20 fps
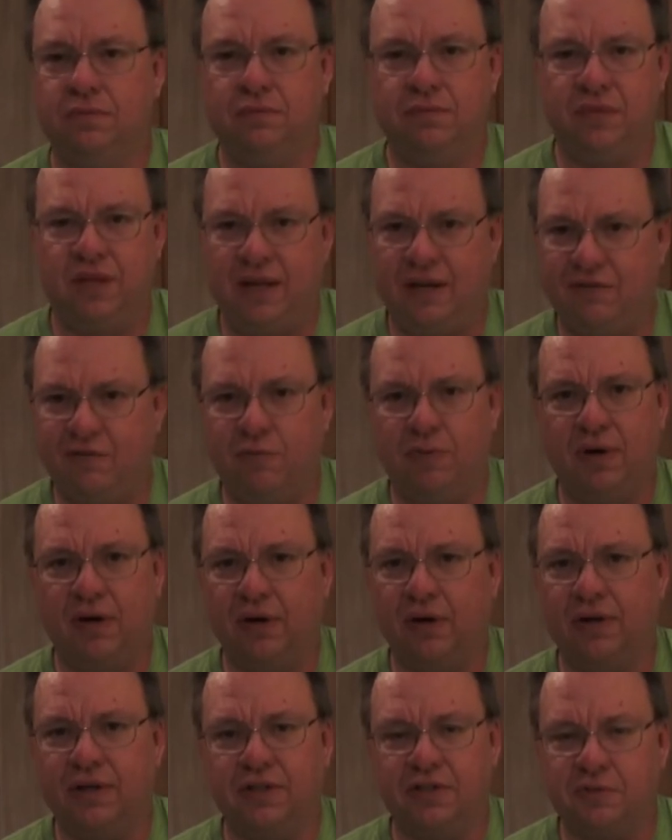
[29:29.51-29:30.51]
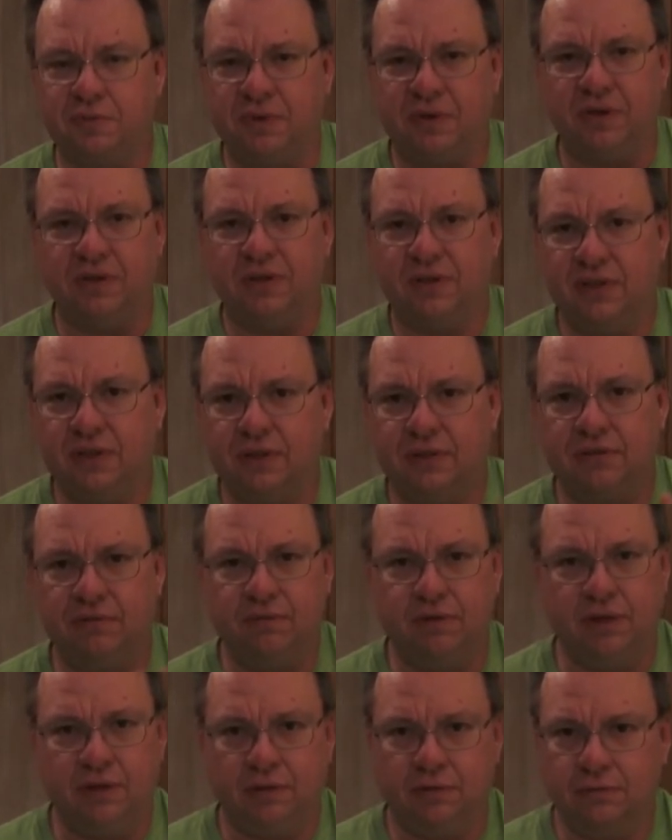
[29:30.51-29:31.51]
Native Americans built it,
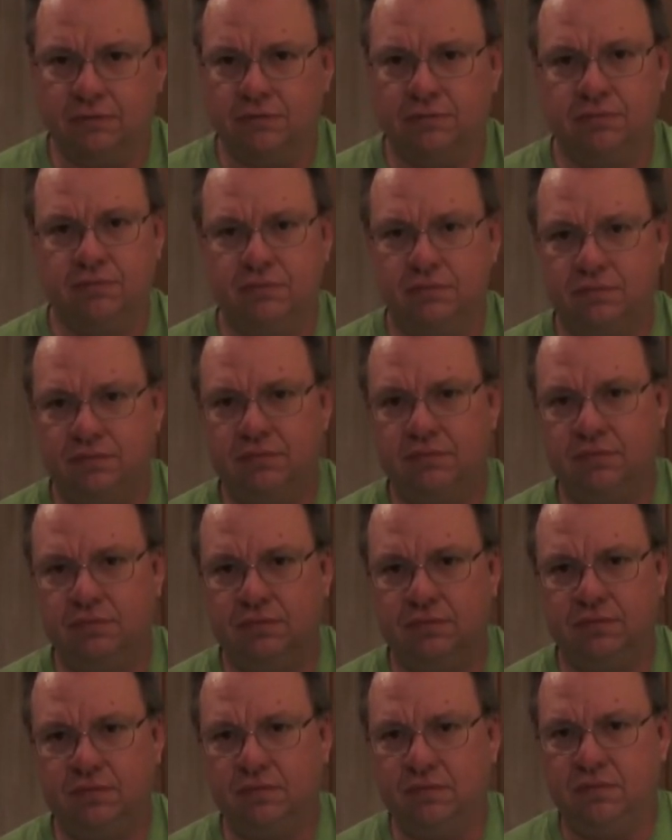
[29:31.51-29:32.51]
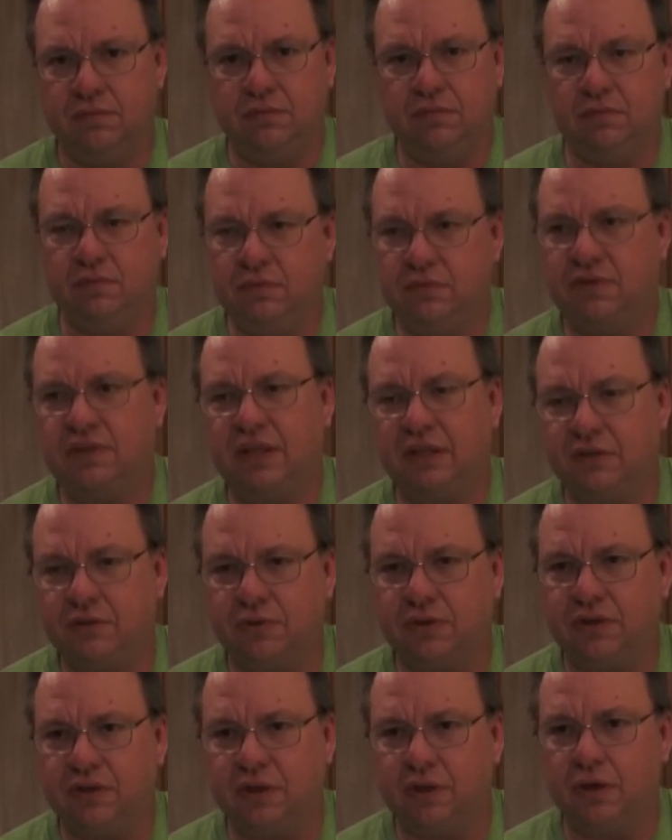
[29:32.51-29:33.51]
you know,
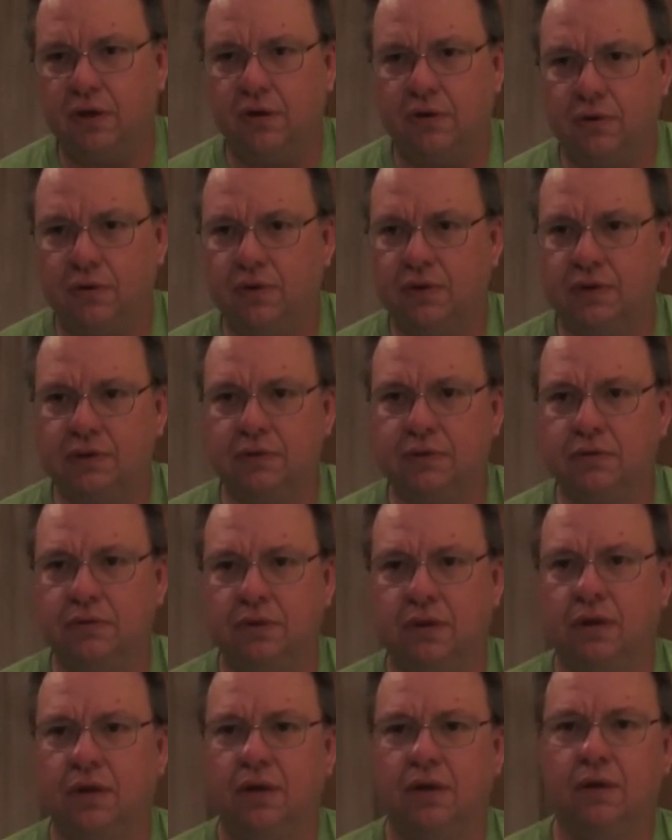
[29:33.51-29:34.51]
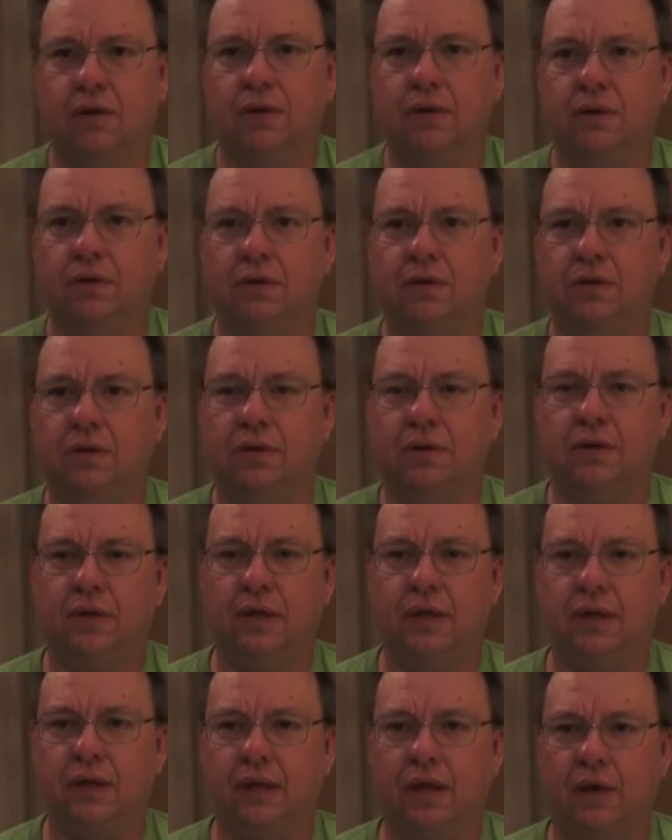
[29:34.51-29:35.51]
centuries ago, and
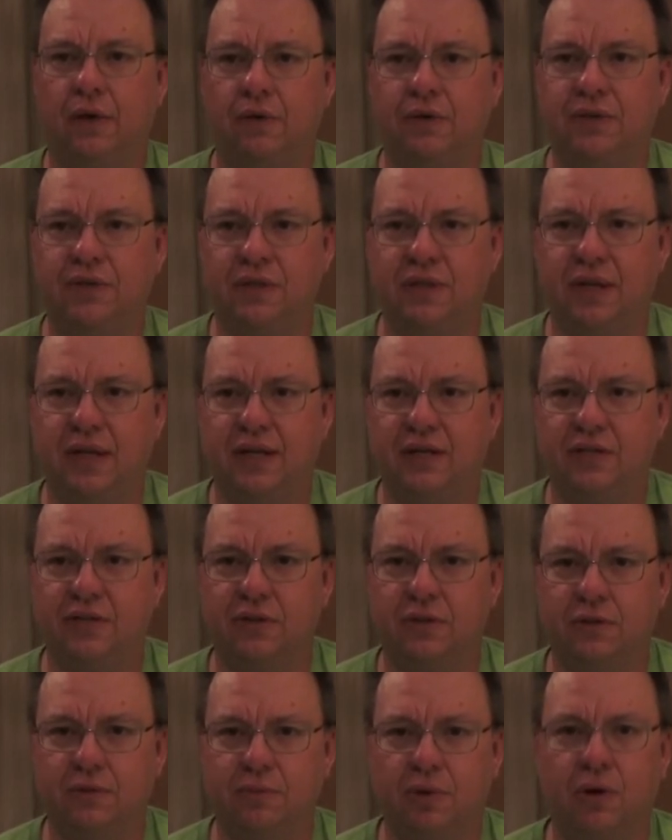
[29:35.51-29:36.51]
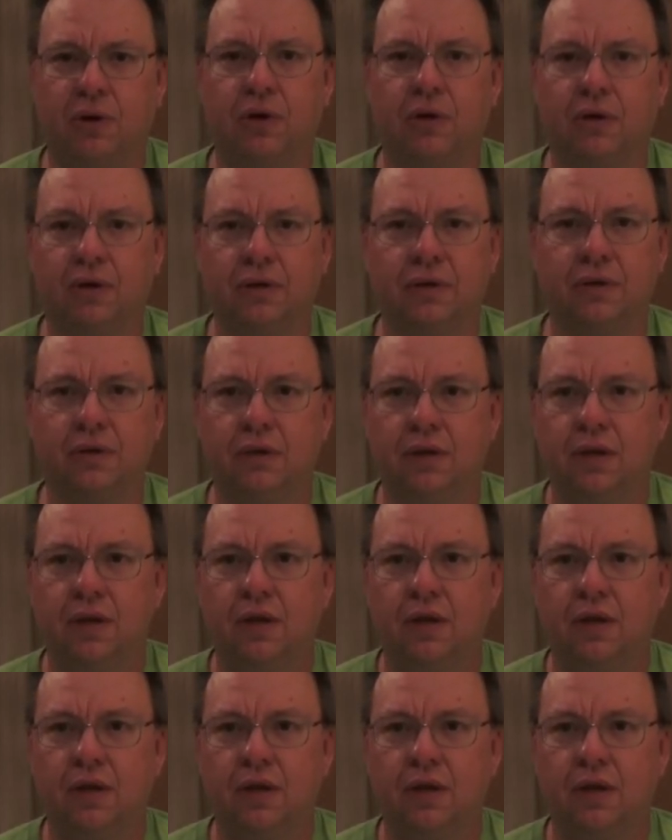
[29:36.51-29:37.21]
now it's a national park, and